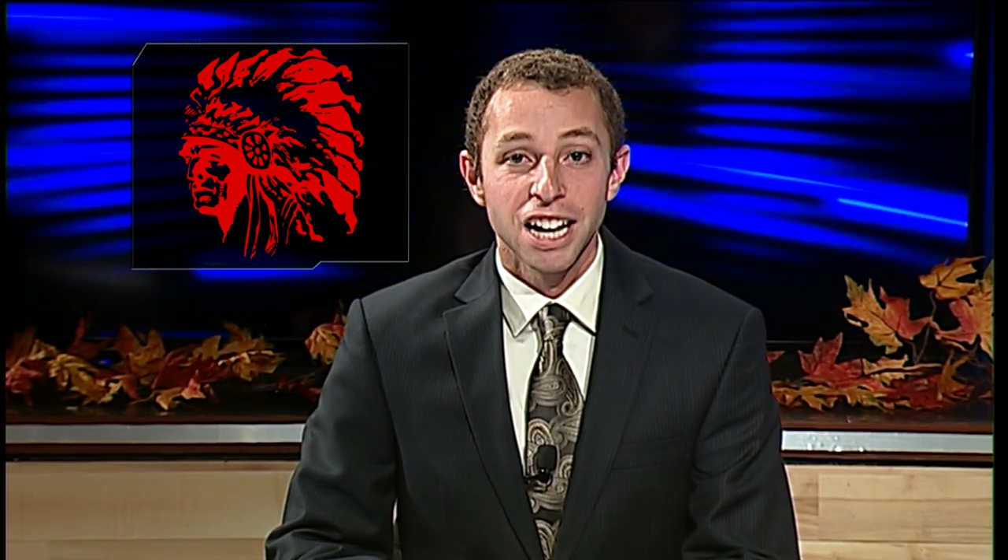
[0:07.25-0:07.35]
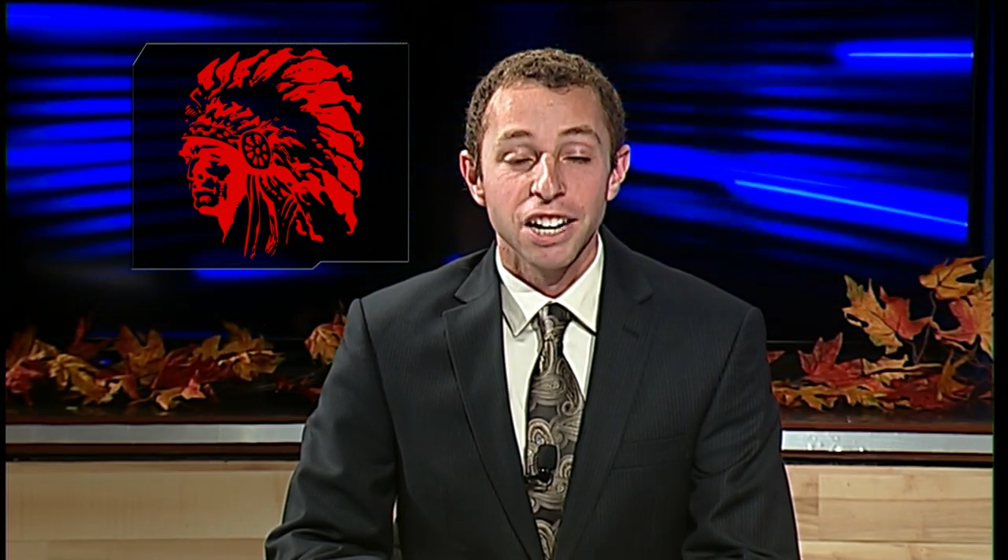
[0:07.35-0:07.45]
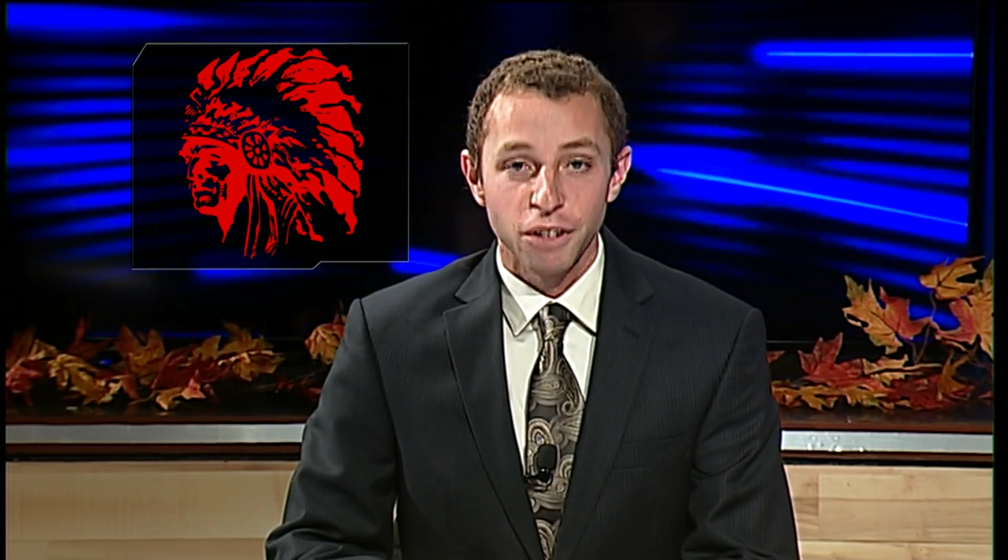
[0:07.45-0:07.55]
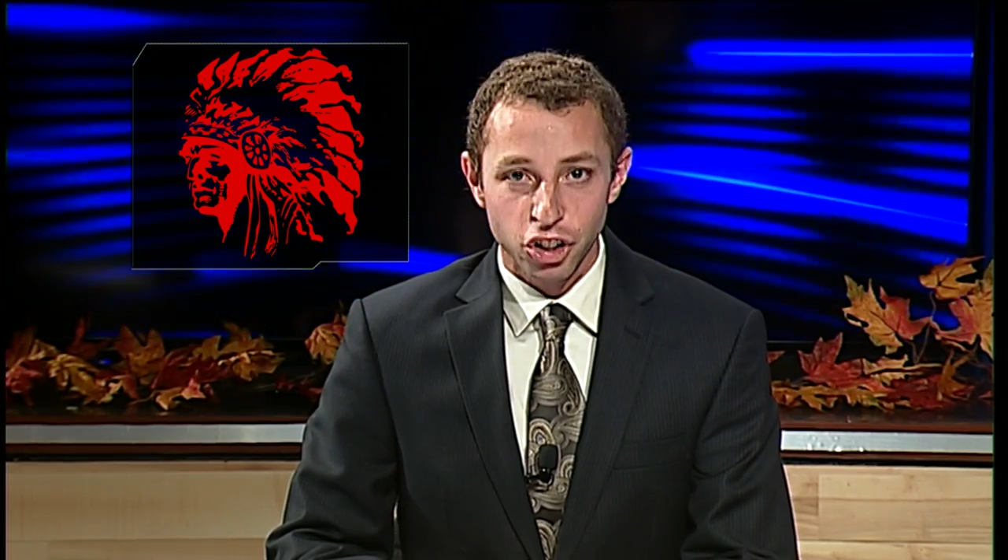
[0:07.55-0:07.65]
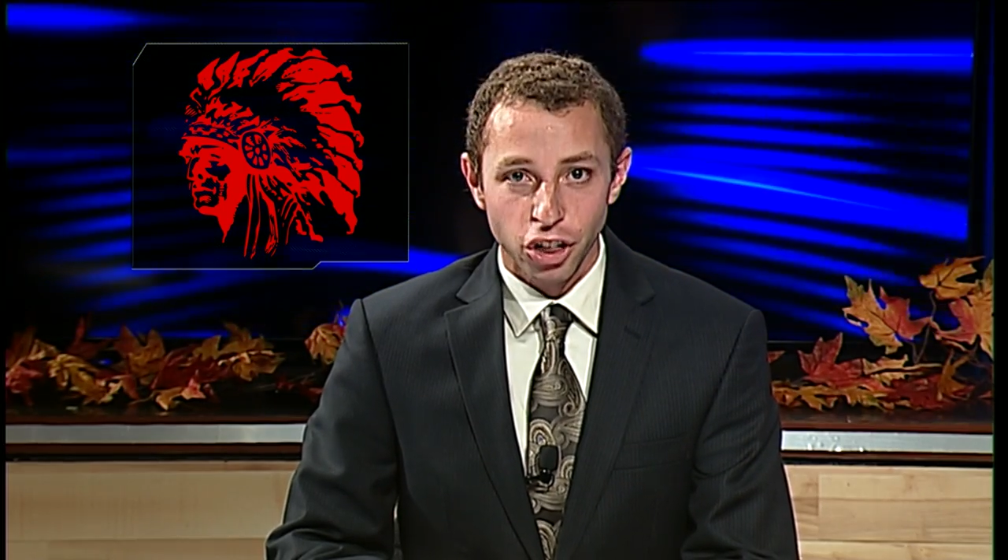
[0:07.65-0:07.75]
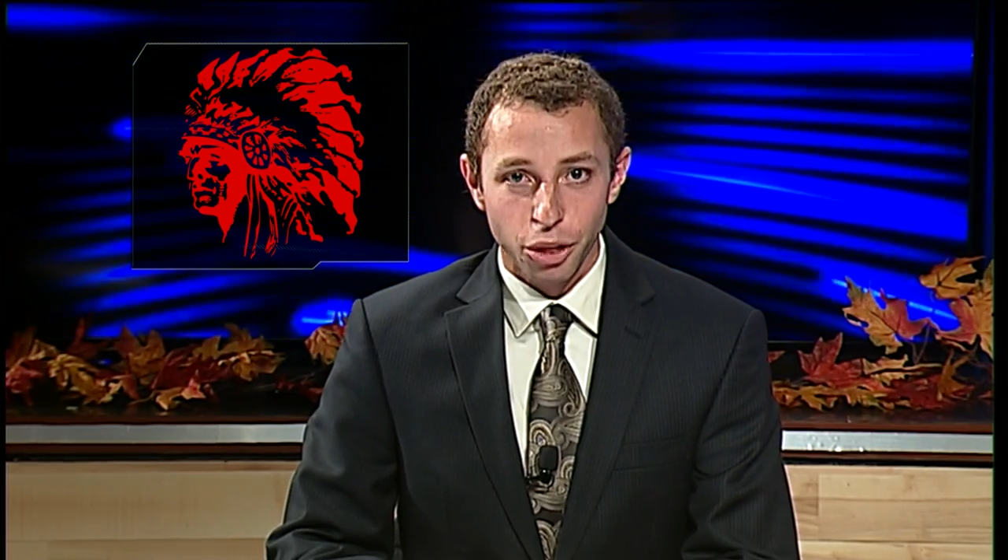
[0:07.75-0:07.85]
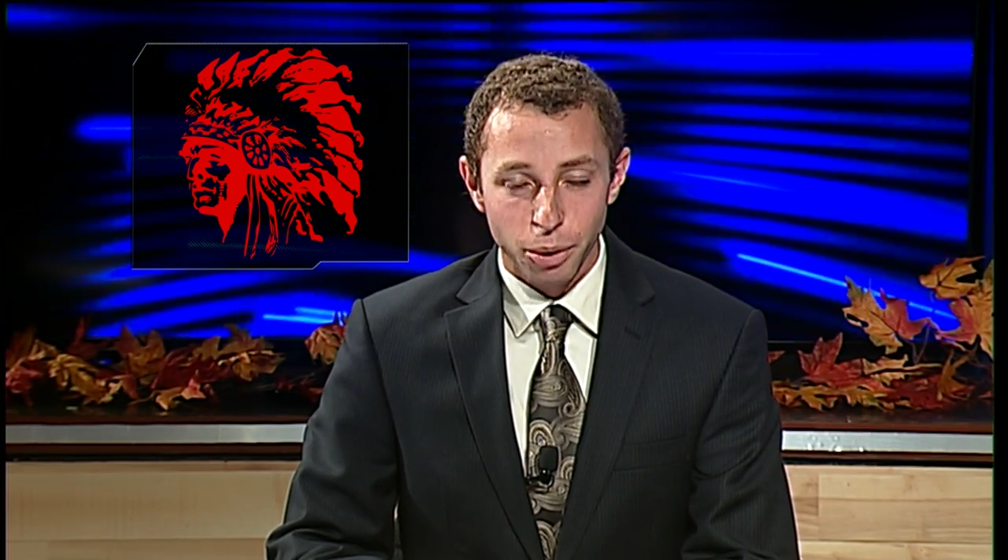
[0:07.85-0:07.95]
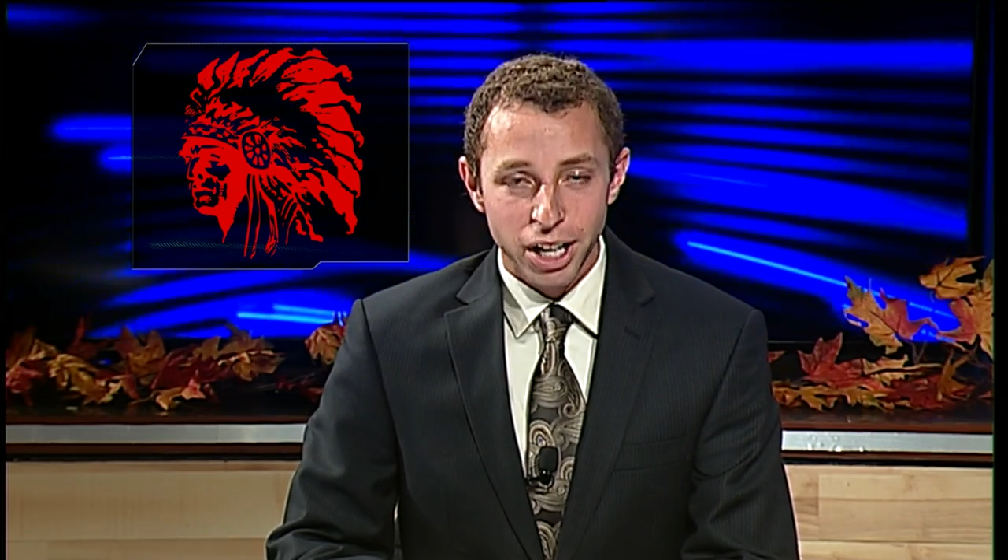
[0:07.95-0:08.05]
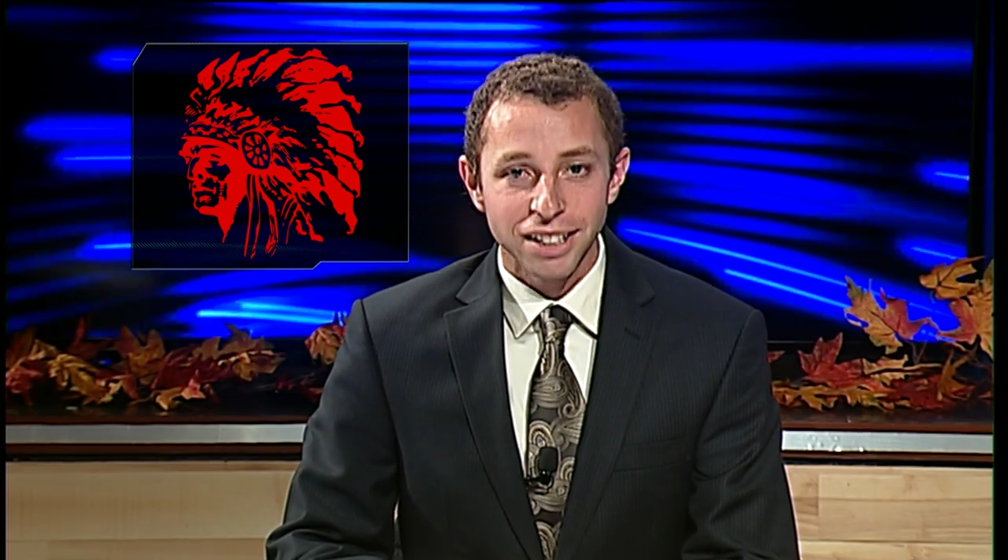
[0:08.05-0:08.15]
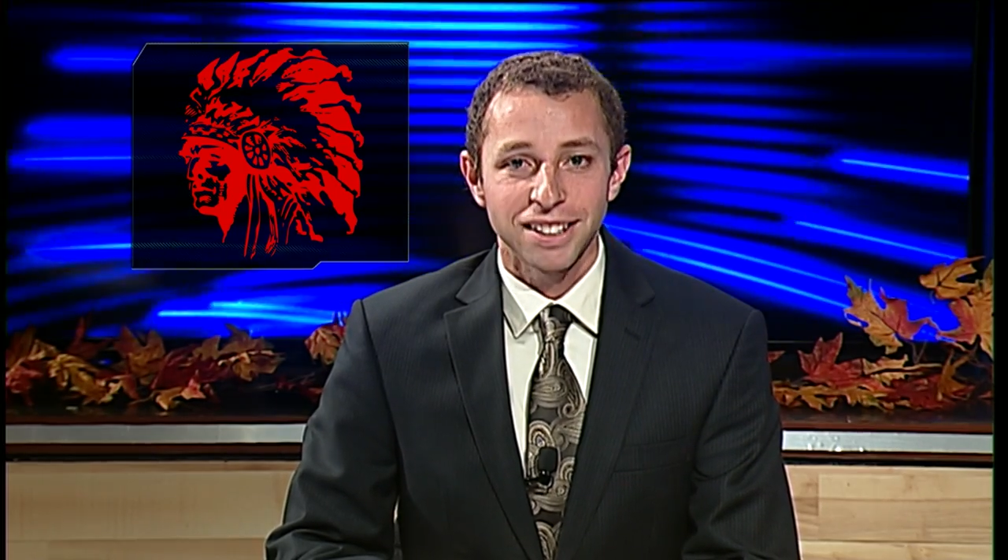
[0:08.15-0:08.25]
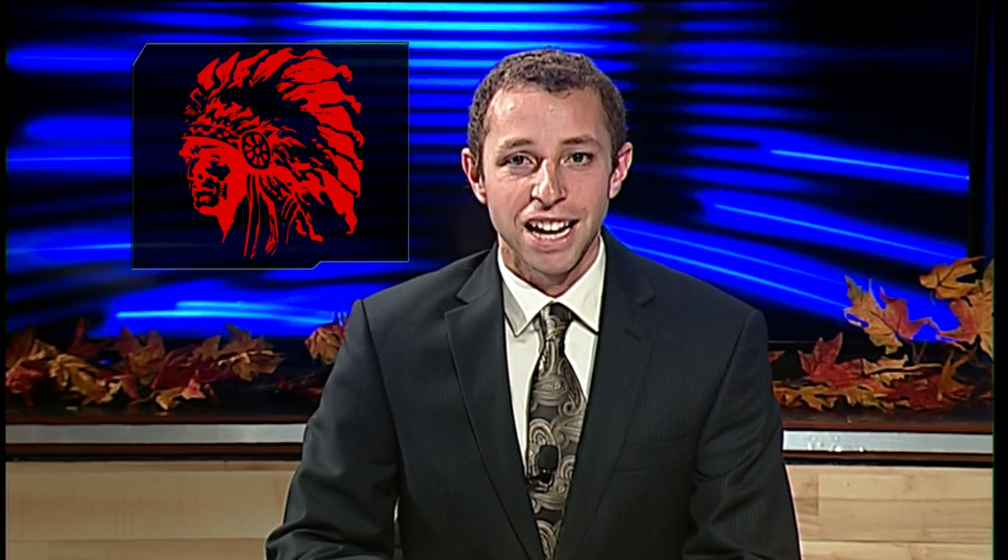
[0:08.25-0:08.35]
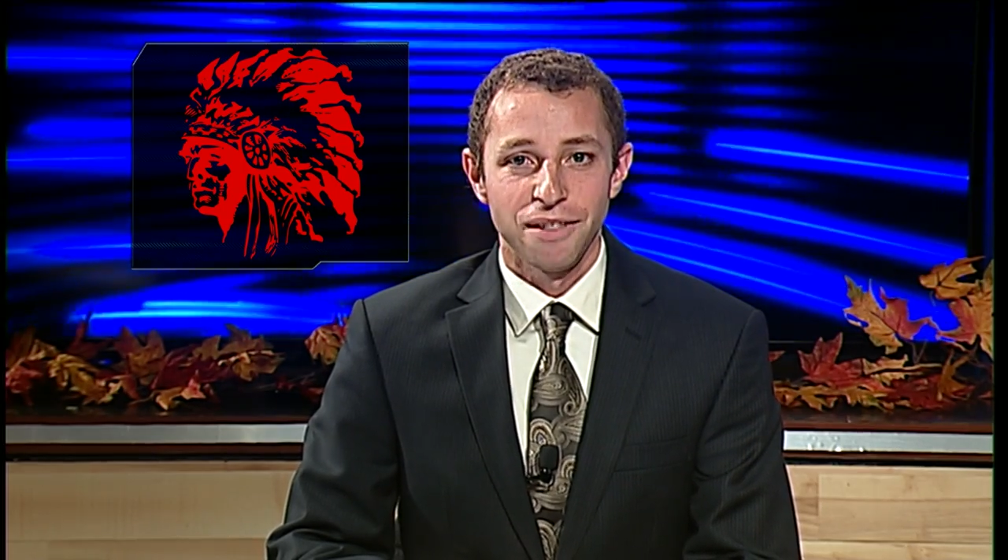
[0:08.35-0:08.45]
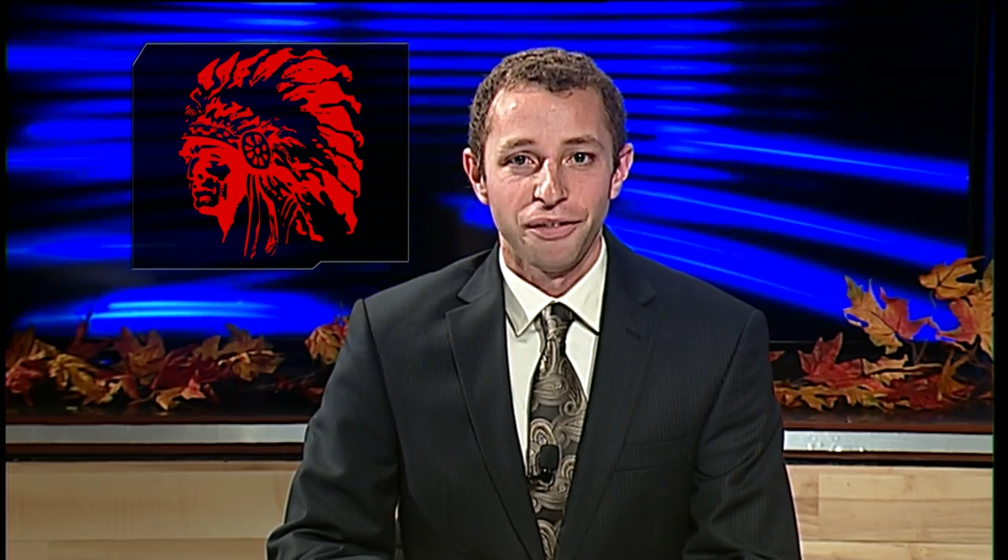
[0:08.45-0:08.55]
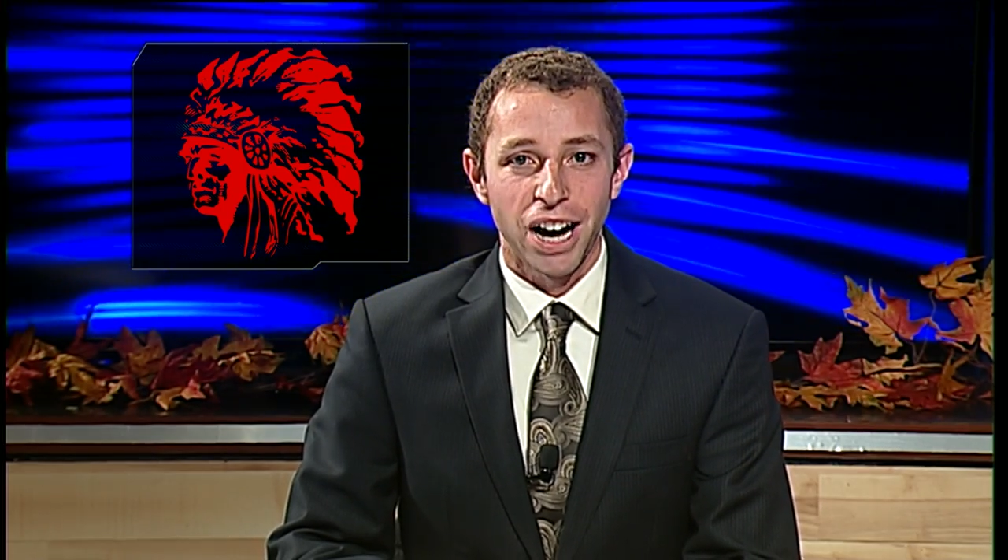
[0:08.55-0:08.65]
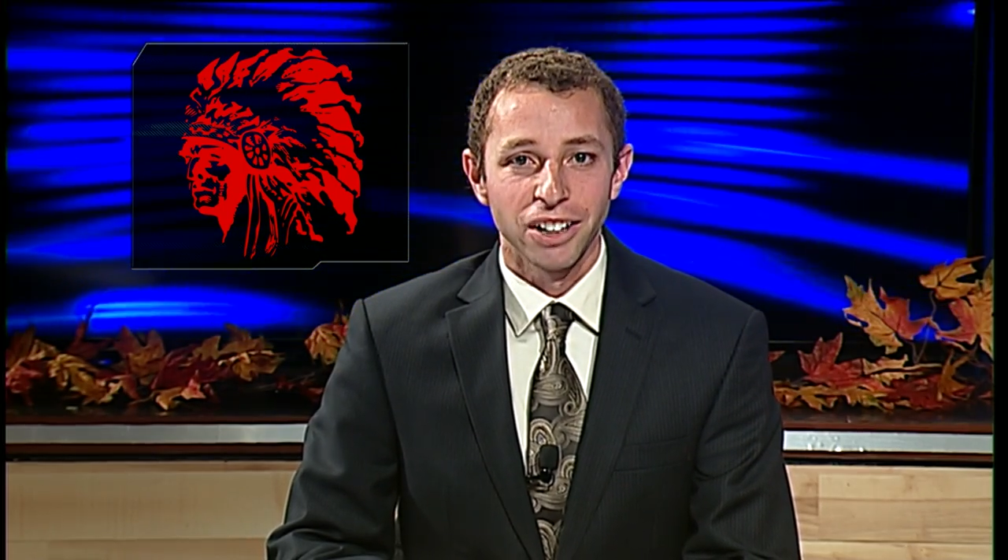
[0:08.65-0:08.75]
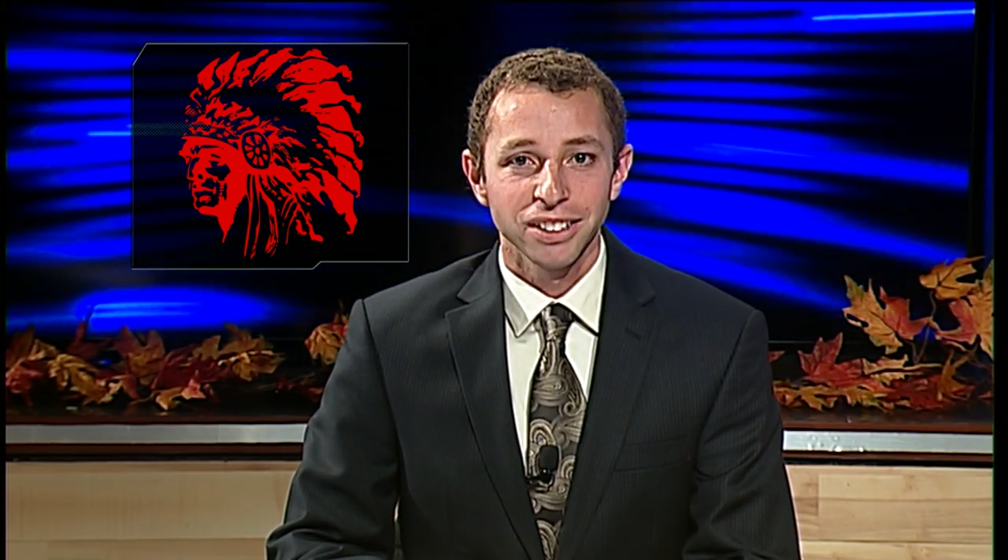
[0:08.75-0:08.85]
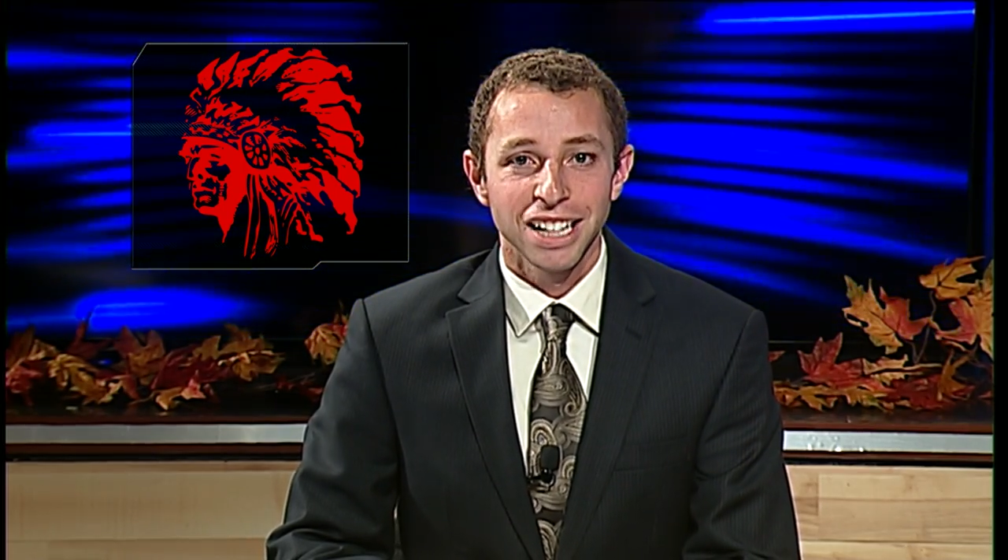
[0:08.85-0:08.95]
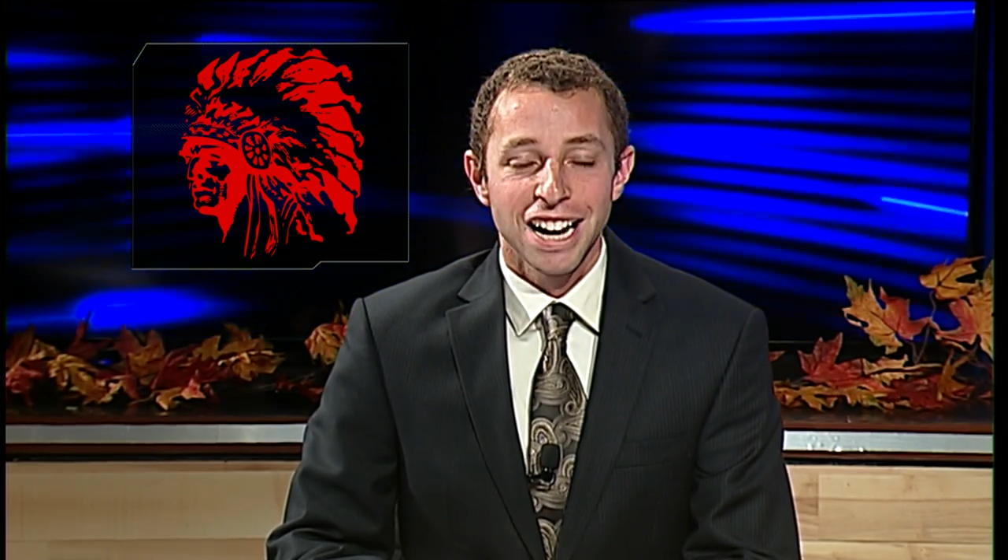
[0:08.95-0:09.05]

Division III state finals.